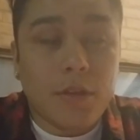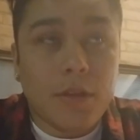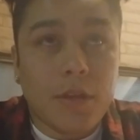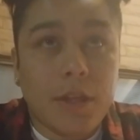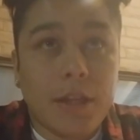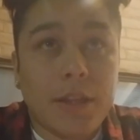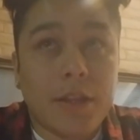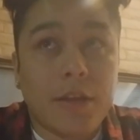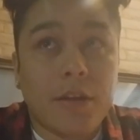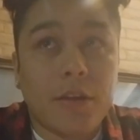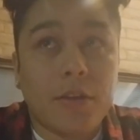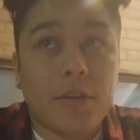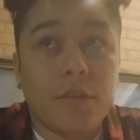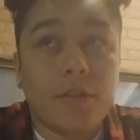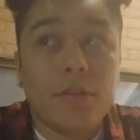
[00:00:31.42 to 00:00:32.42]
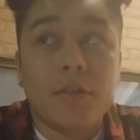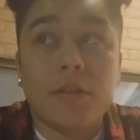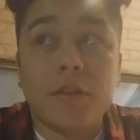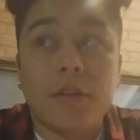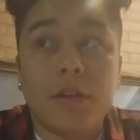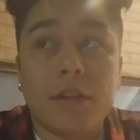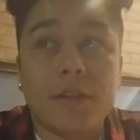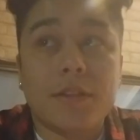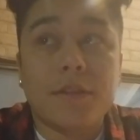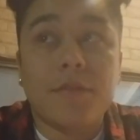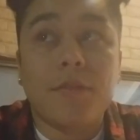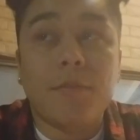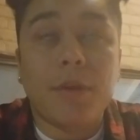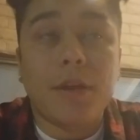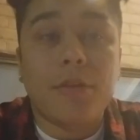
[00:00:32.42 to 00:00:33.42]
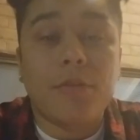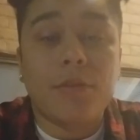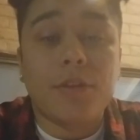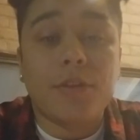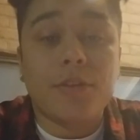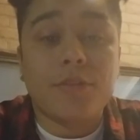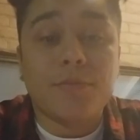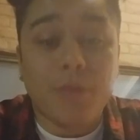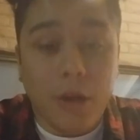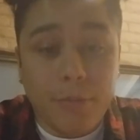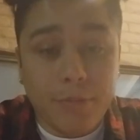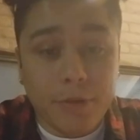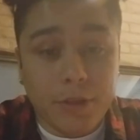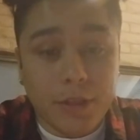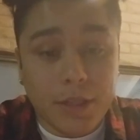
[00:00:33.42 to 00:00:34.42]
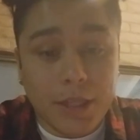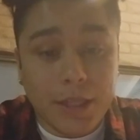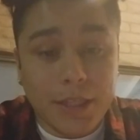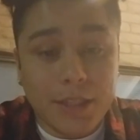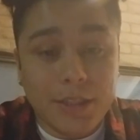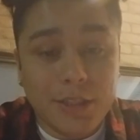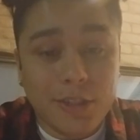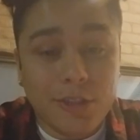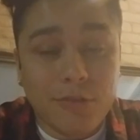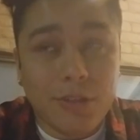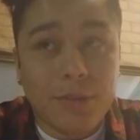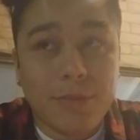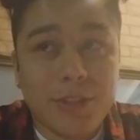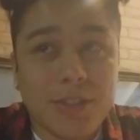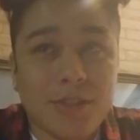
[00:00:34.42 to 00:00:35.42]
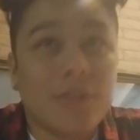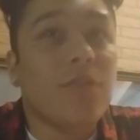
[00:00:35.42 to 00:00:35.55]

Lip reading: And it's even better when they're used properly. Like, you don't want to be just